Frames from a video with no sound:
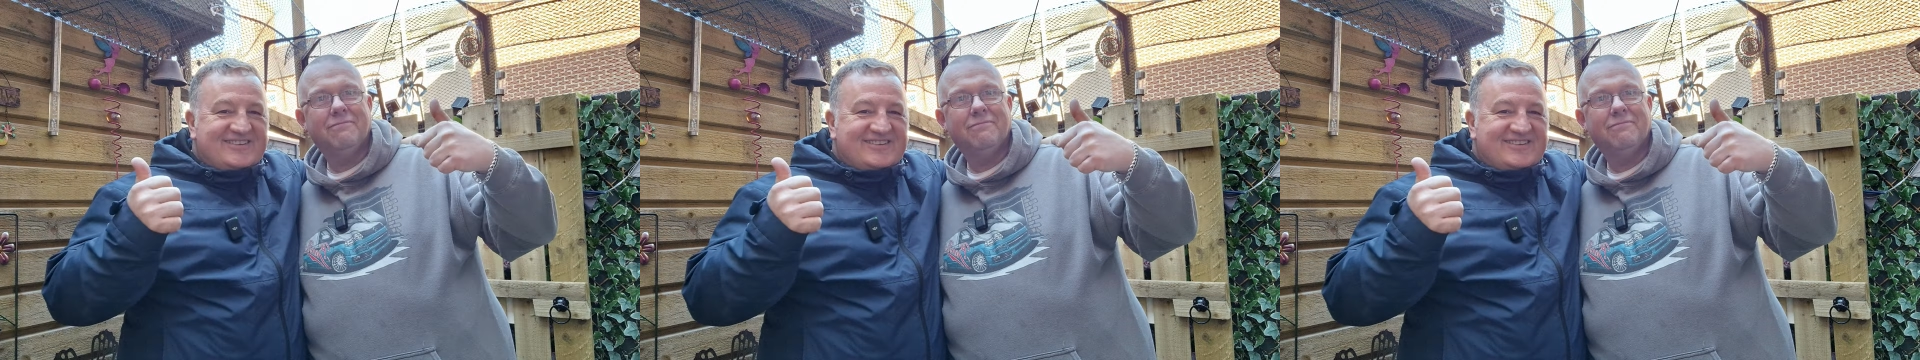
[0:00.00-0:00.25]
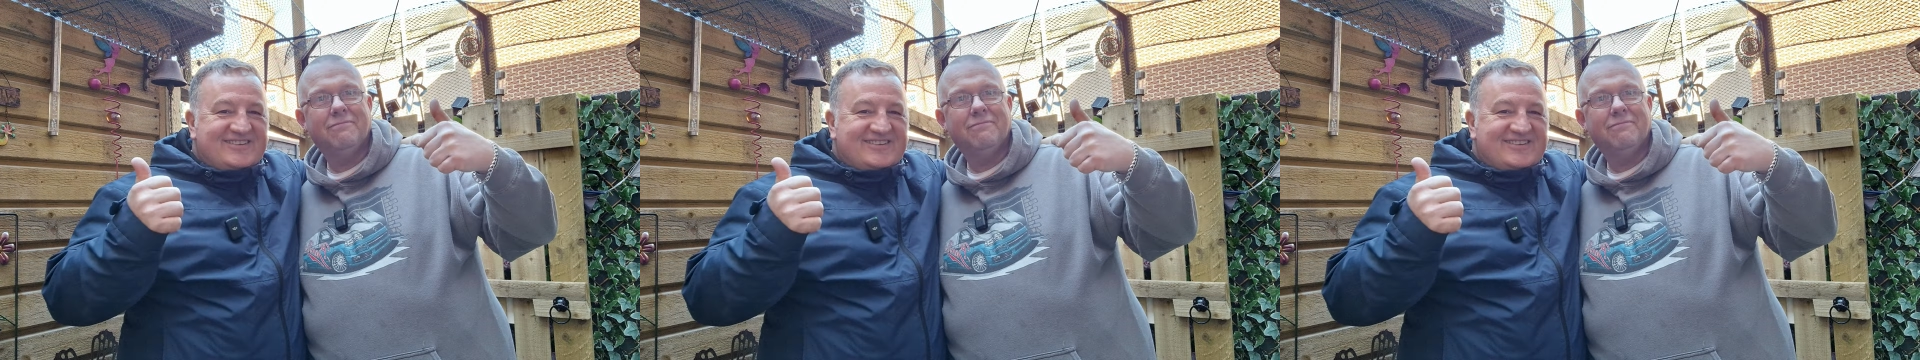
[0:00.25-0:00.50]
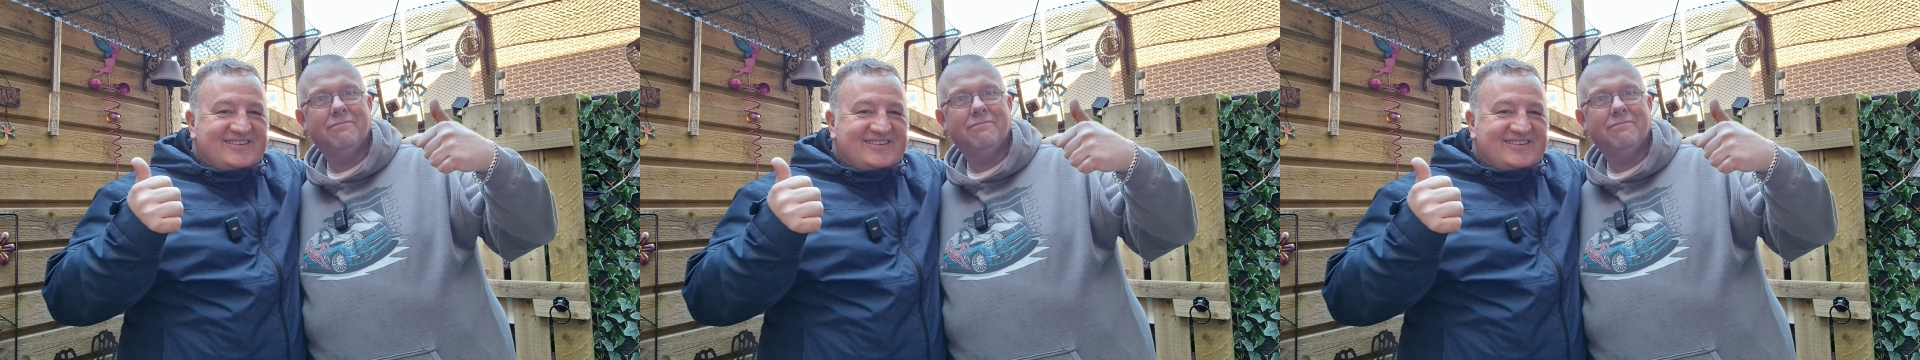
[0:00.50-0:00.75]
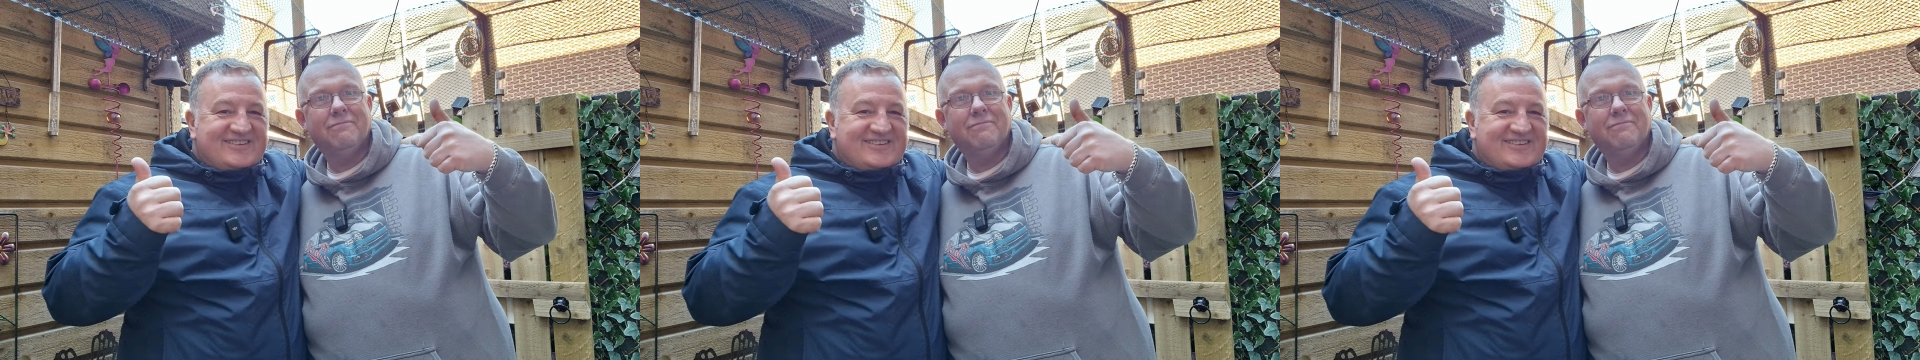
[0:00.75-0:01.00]

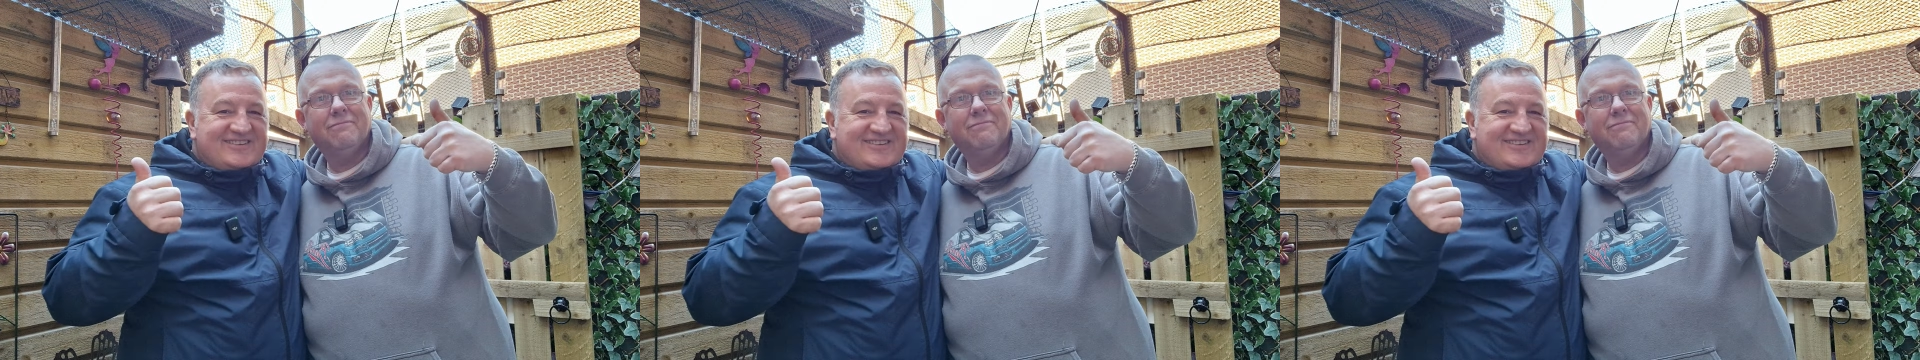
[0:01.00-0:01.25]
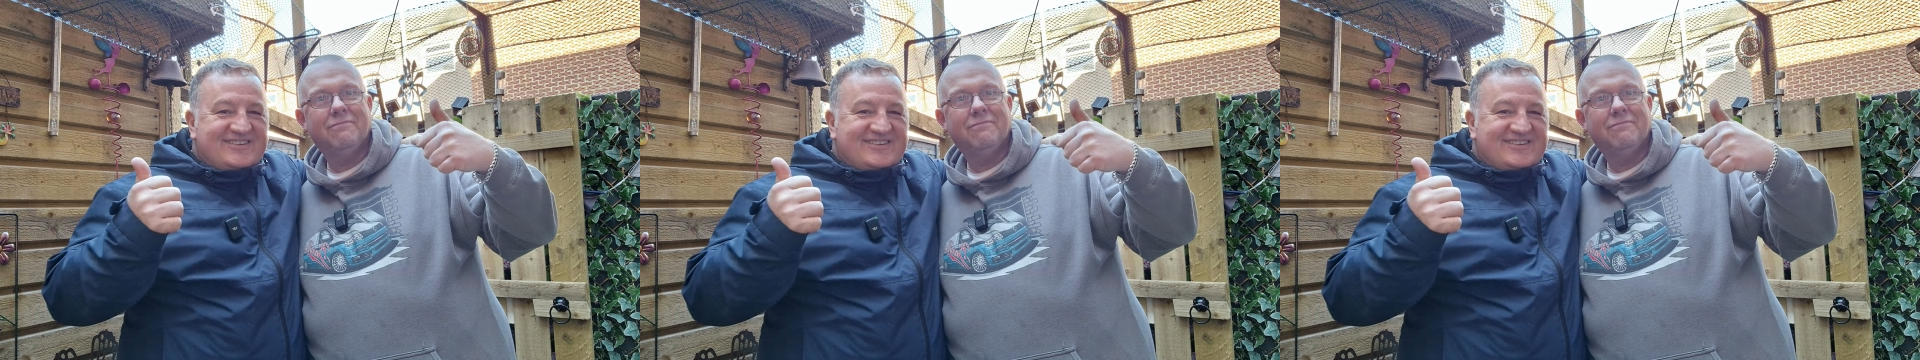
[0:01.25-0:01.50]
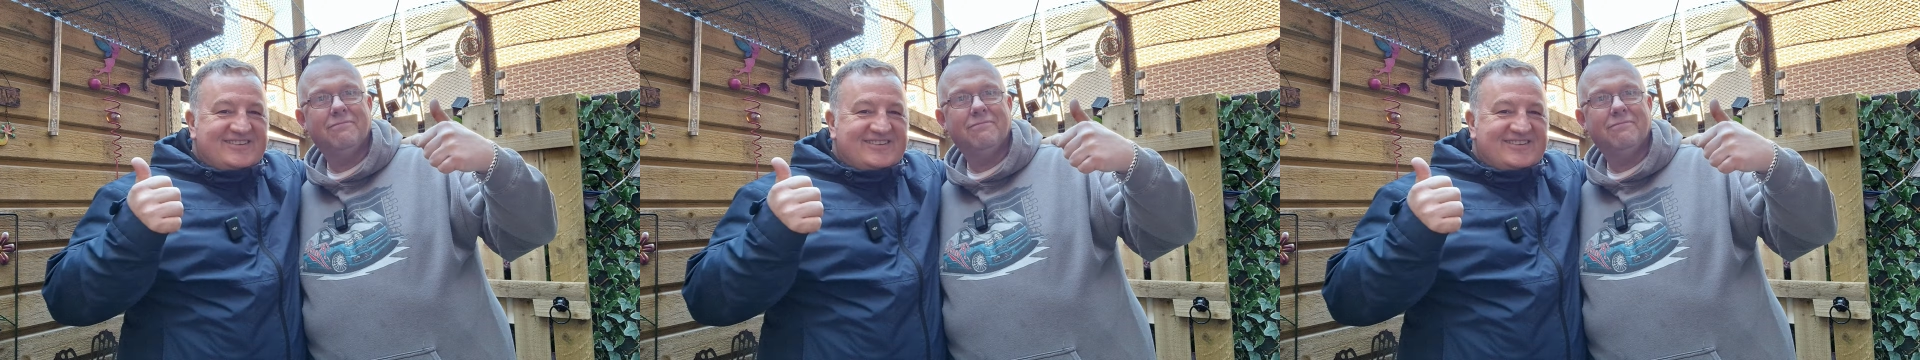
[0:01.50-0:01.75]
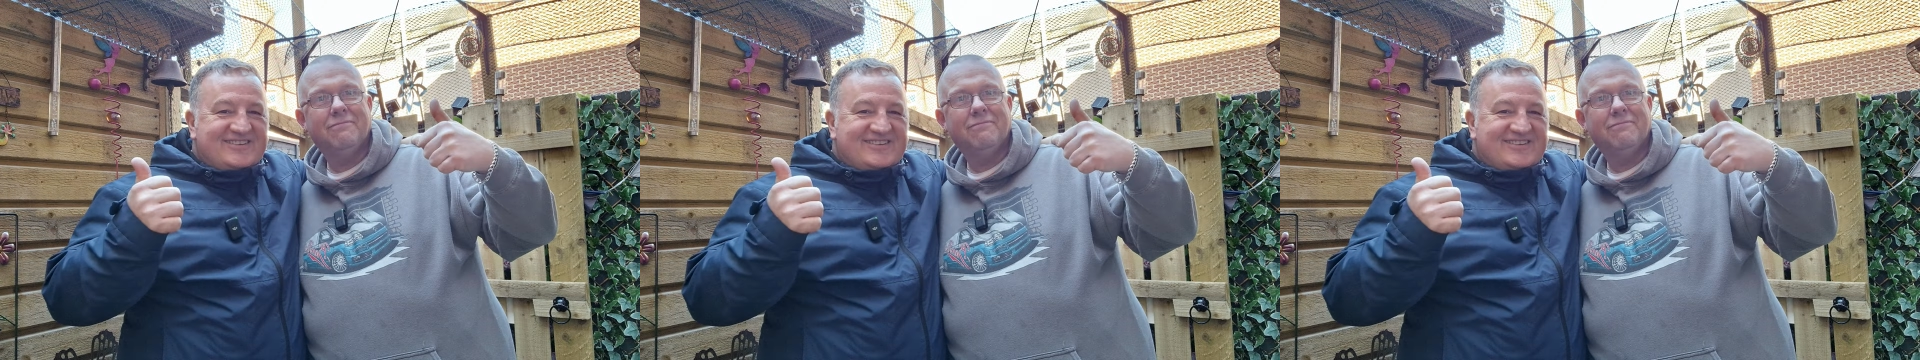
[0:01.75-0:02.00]

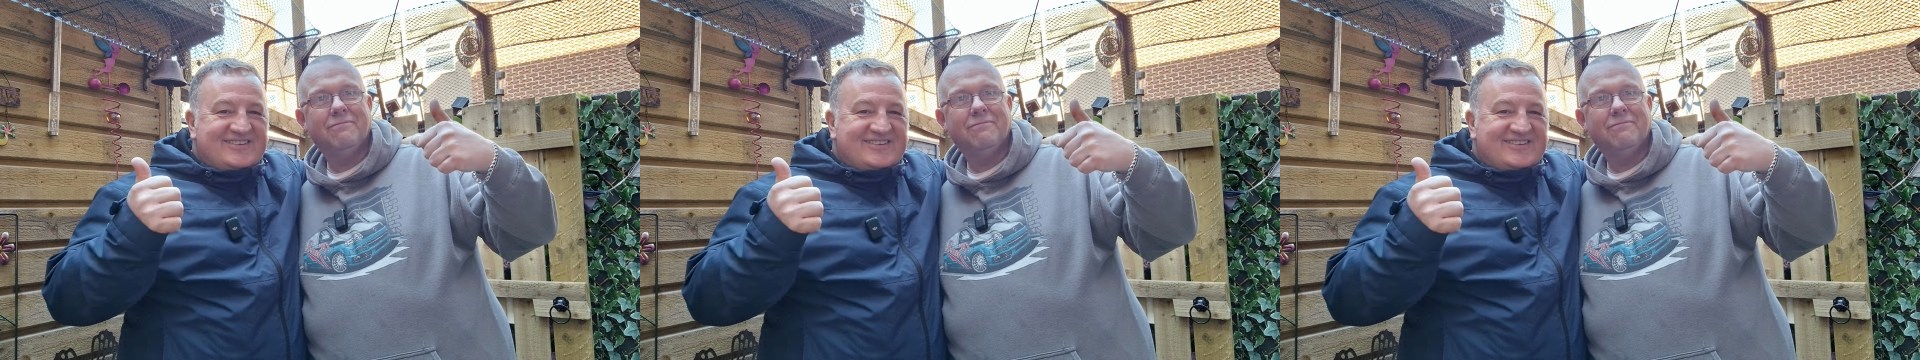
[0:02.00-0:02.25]
No one is speaking in this clip.